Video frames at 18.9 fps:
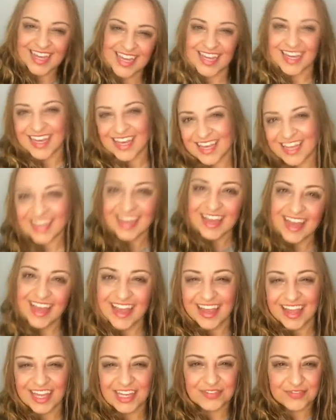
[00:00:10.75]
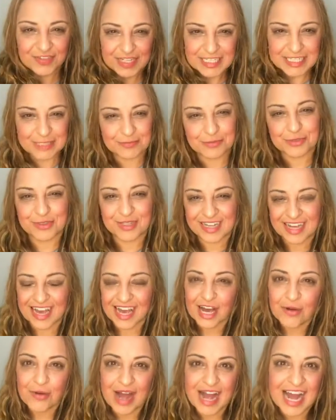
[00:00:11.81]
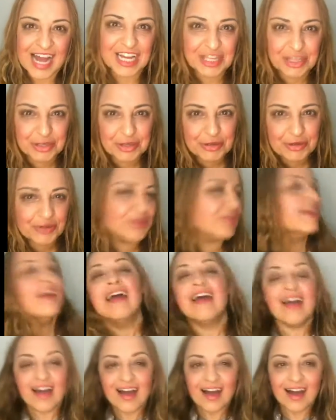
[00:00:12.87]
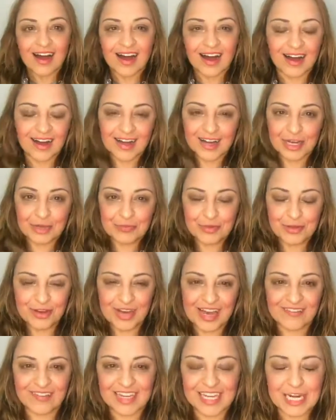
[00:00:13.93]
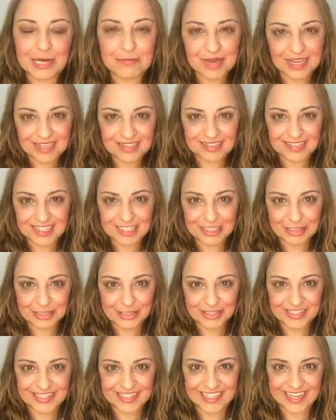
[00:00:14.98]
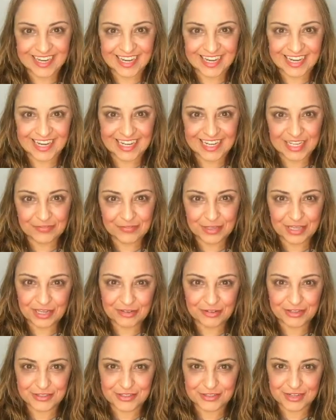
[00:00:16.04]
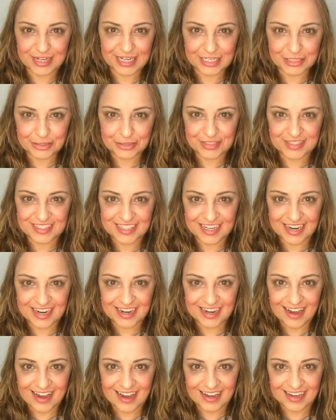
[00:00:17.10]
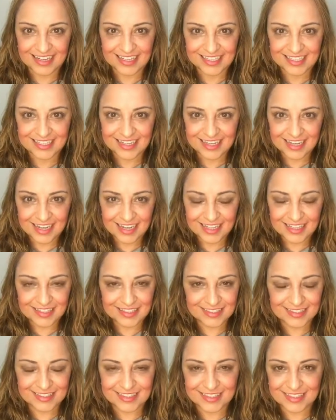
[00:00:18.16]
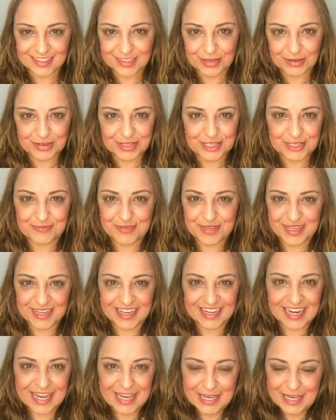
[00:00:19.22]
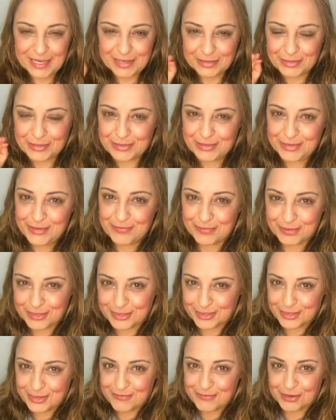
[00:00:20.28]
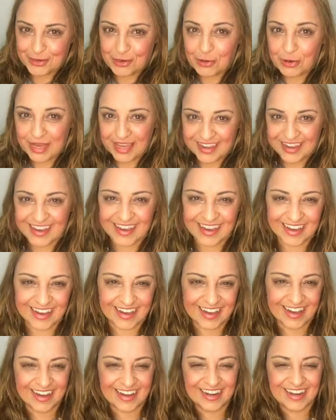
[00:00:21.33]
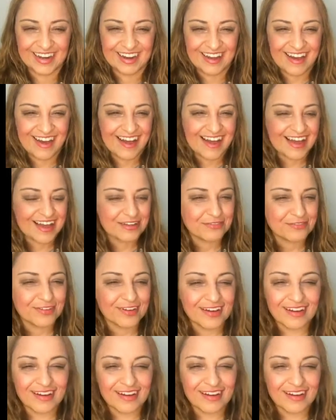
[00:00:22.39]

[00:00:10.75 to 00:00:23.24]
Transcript: Hey, Facebook, how are you? I hope you're having an amazing Tuesday. If you're here in Australia, Tuesday night, this is going to be a super quick live.